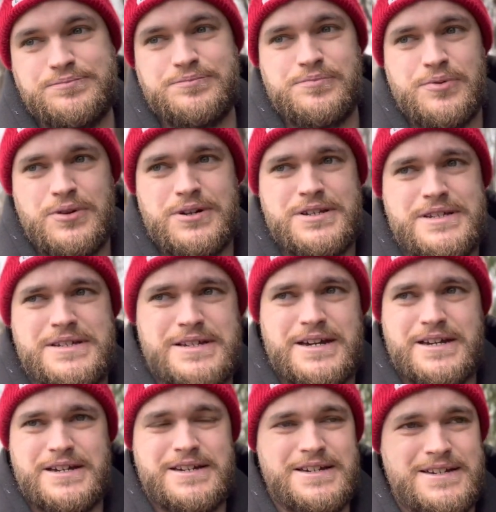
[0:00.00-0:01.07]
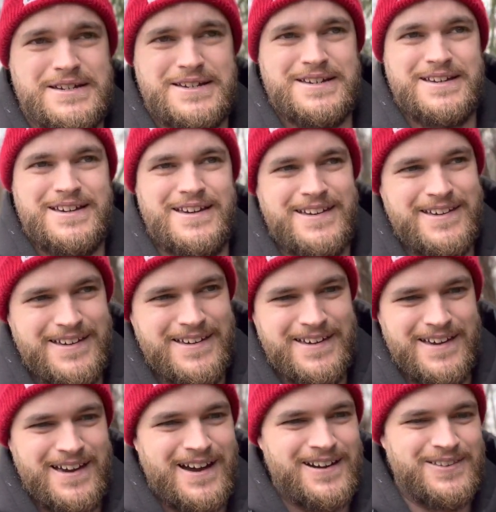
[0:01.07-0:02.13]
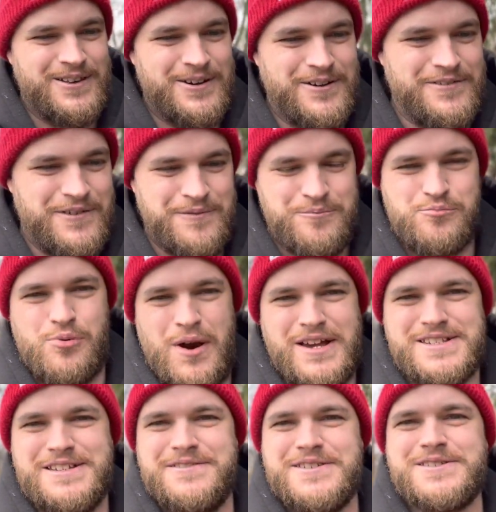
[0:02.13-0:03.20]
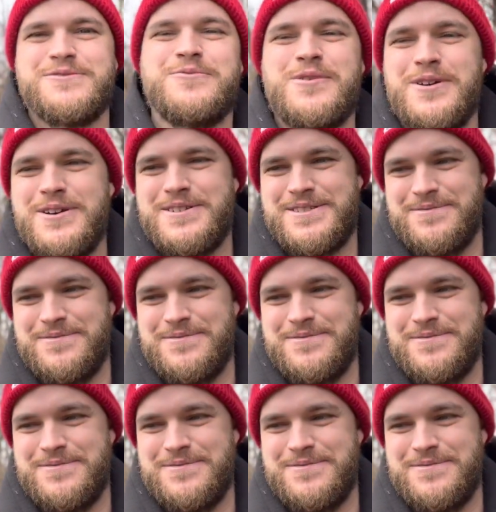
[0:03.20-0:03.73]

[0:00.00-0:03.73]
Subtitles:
pretty, I don't know if impressive is the word,